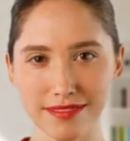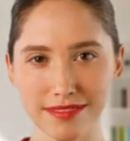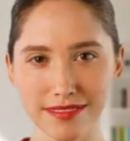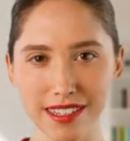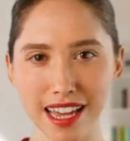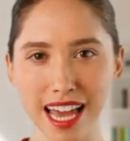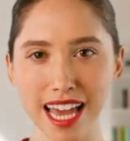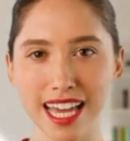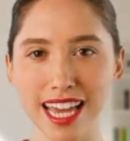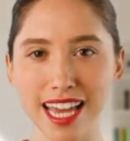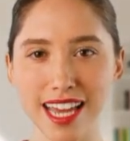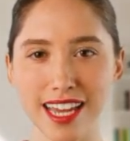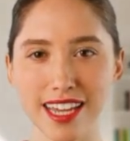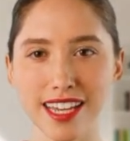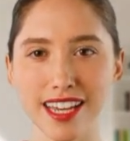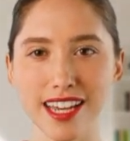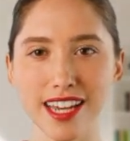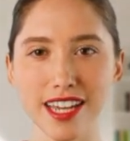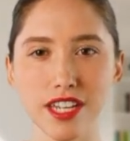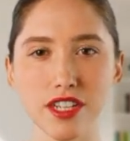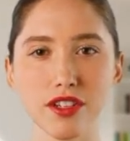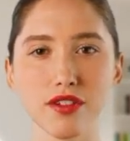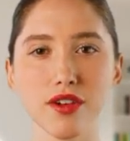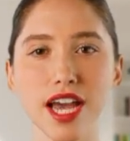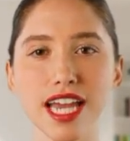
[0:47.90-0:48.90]
Edit.
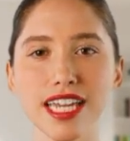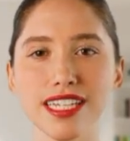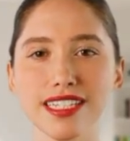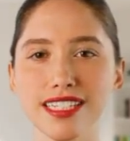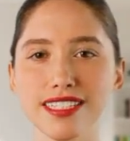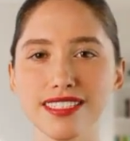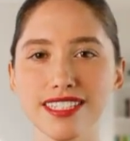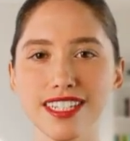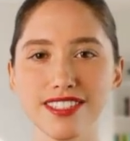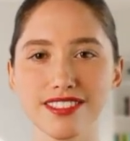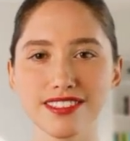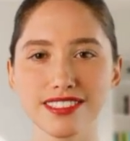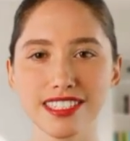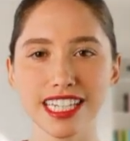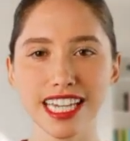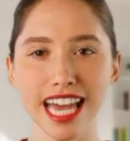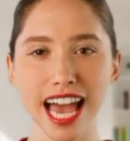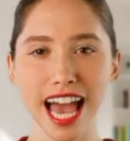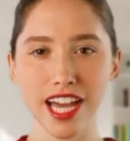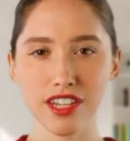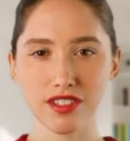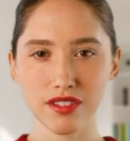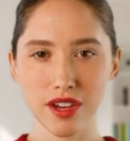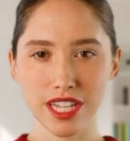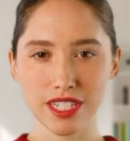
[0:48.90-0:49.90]
Correct details like
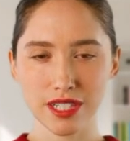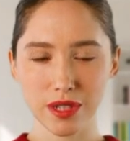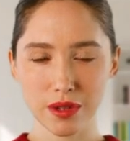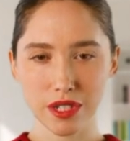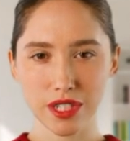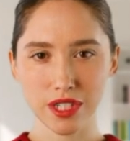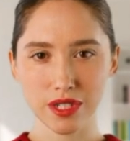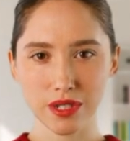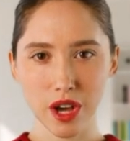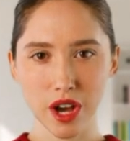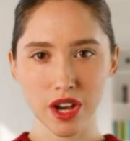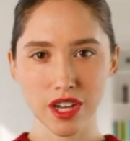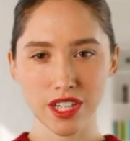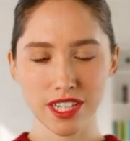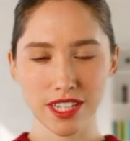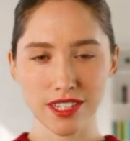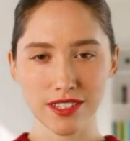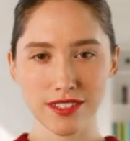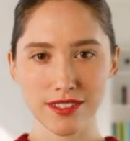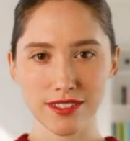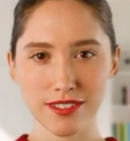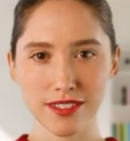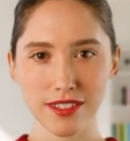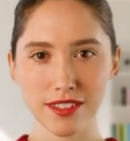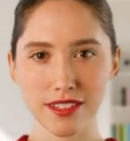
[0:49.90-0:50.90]
address or
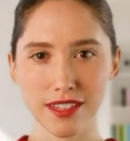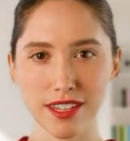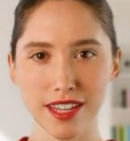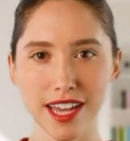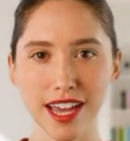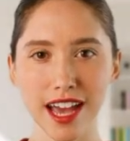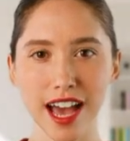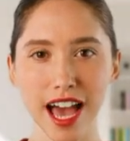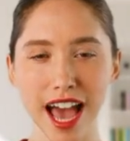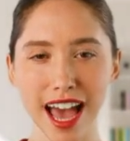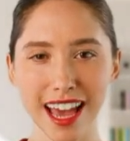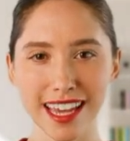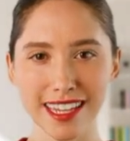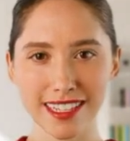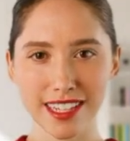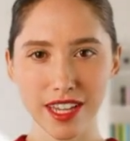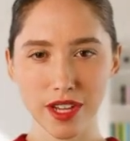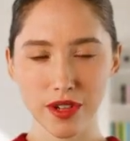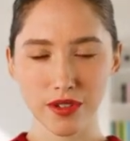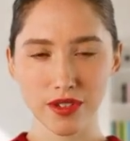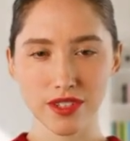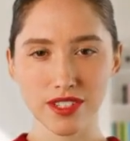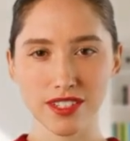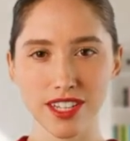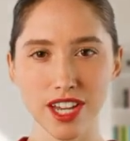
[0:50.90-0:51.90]
instructions. Add
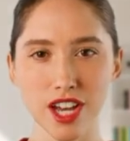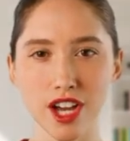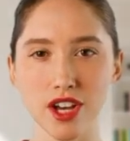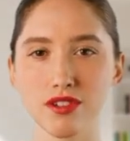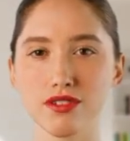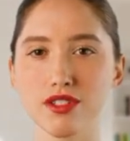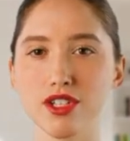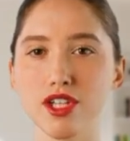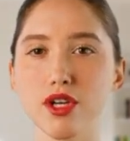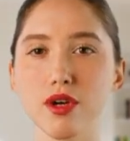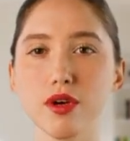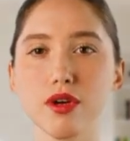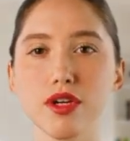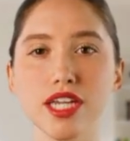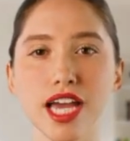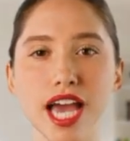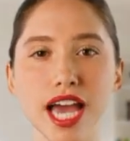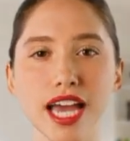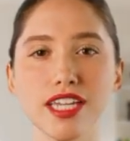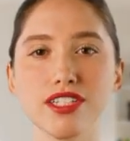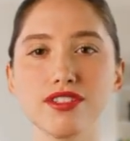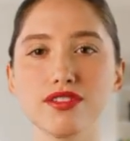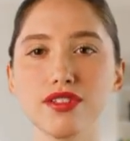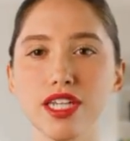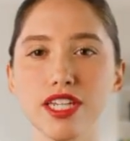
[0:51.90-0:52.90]
notes. Record
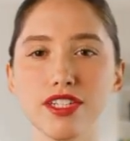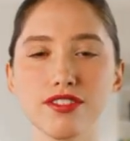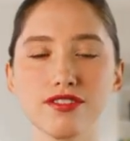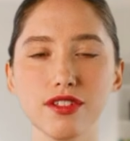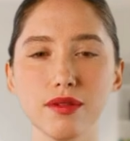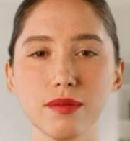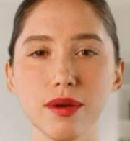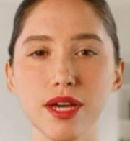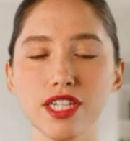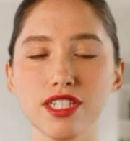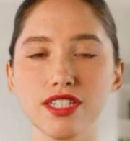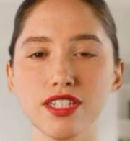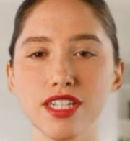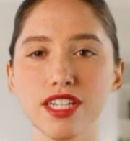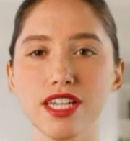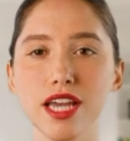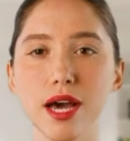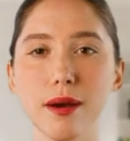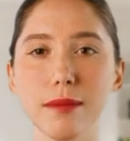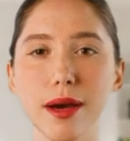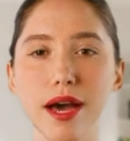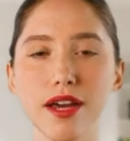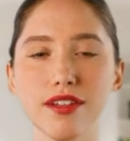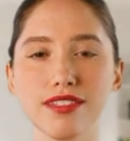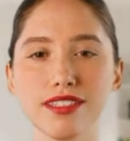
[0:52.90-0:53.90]
extra information
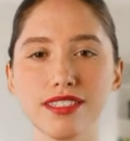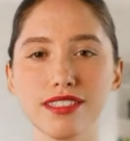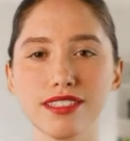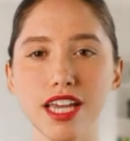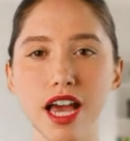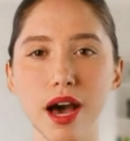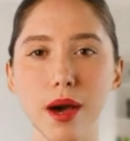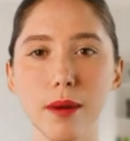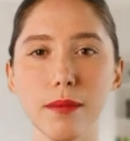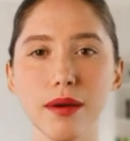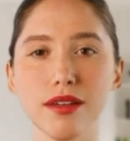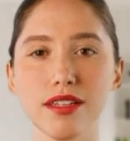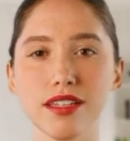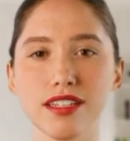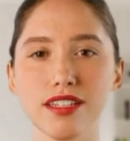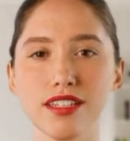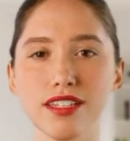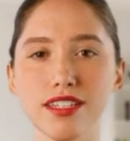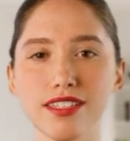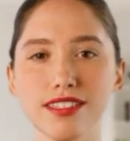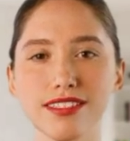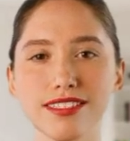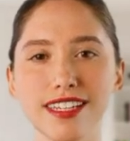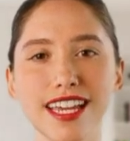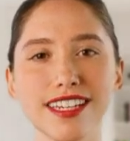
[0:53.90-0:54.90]
about the stop.
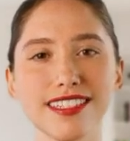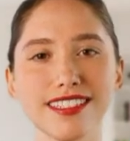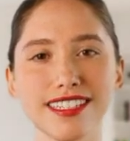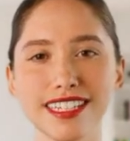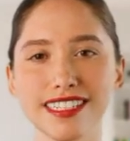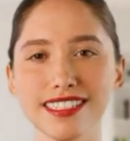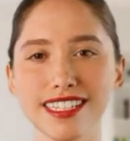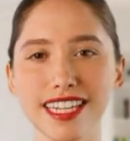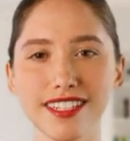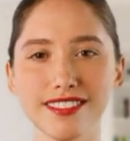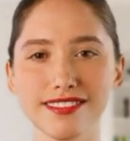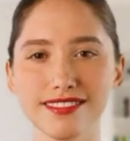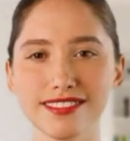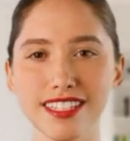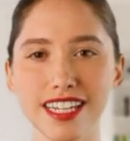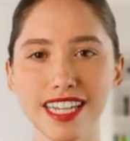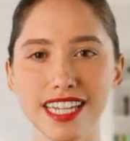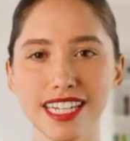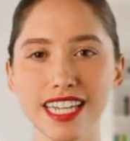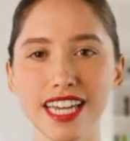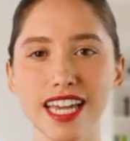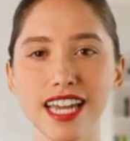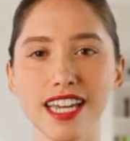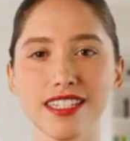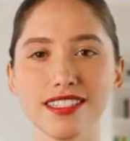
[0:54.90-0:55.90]
Send details
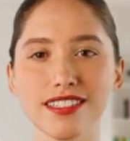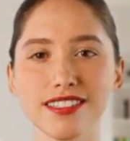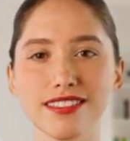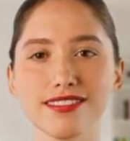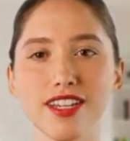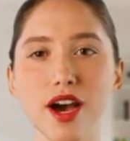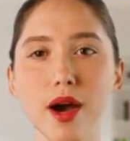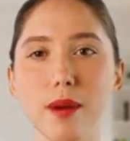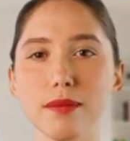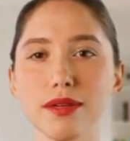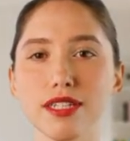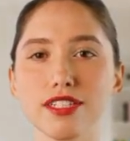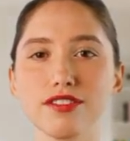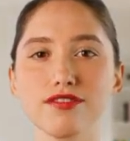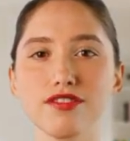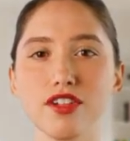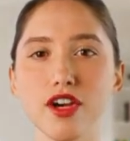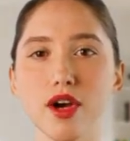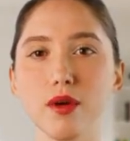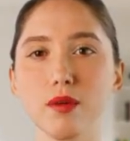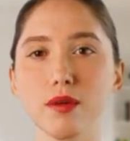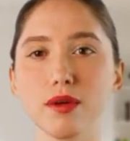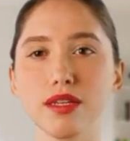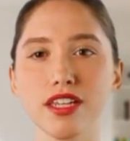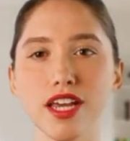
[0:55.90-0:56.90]
like stop
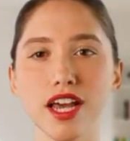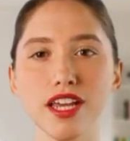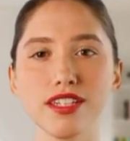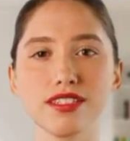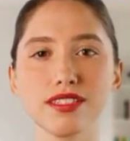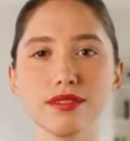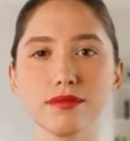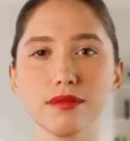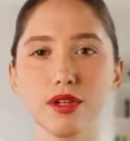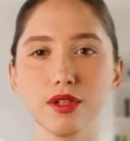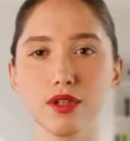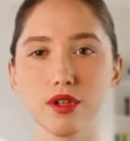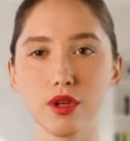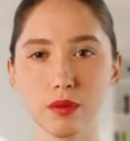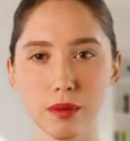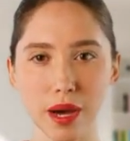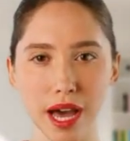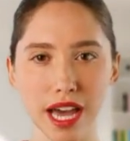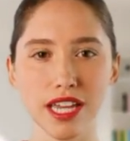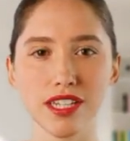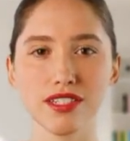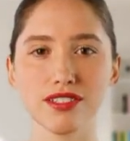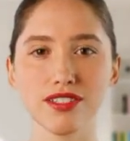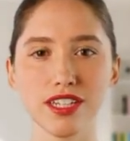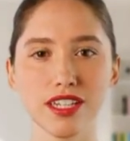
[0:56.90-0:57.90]
info with customer or
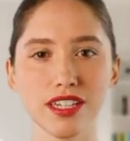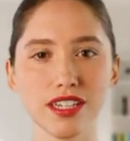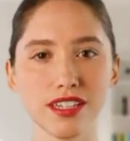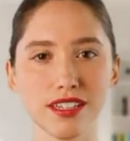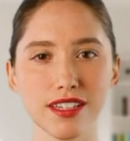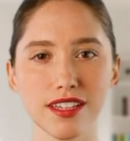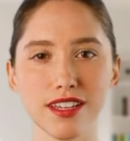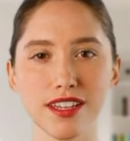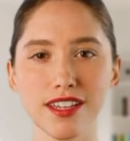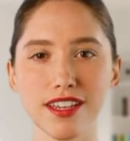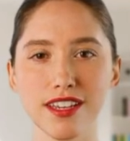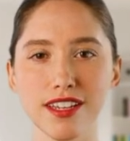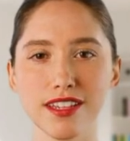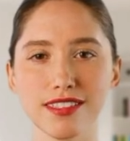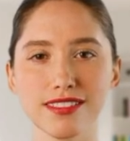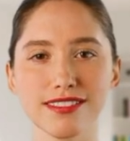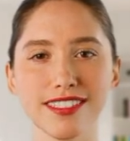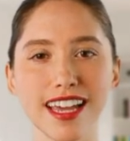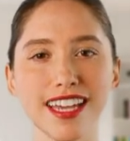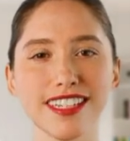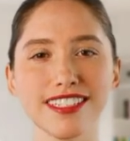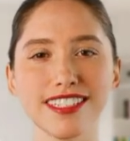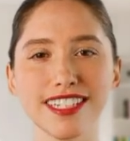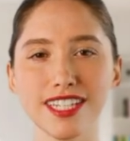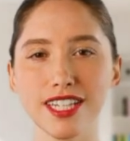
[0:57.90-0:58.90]
manager.
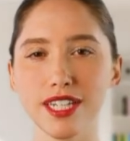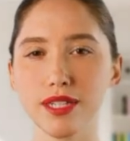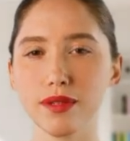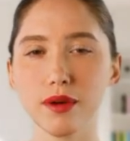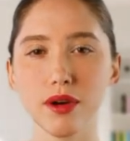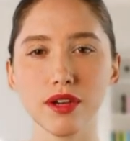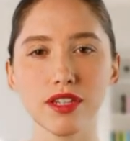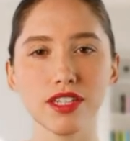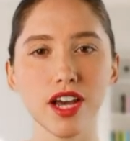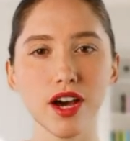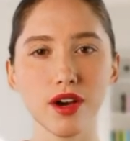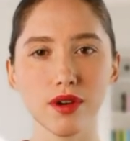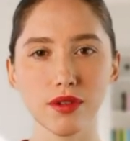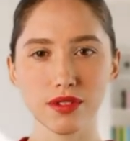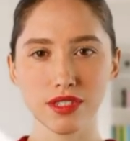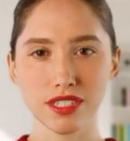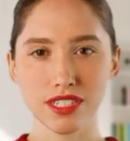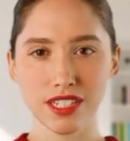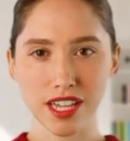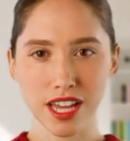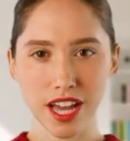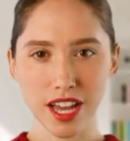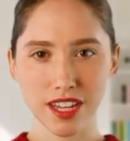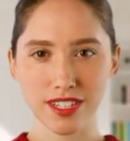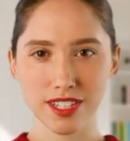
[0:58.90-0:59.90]
Send a QR code to
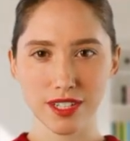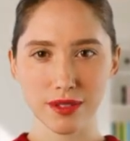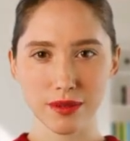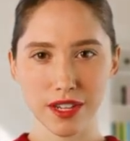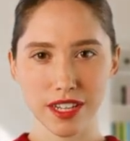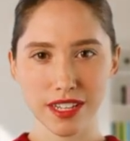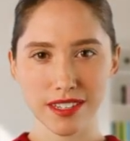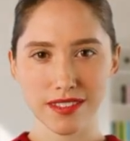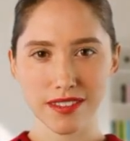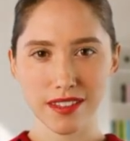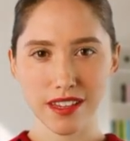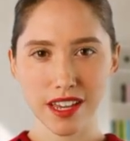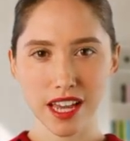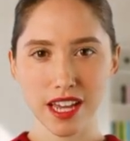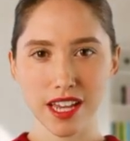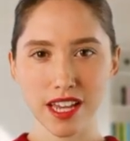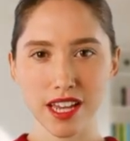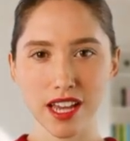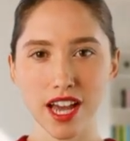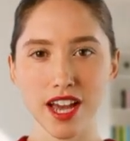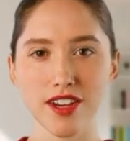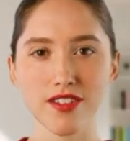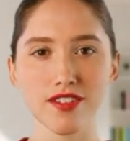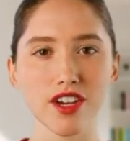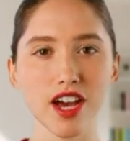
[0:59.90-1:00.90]
the customer.
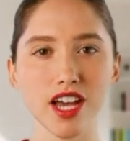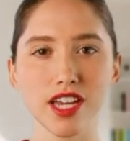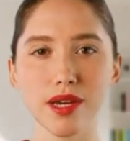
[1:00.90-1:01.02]
If none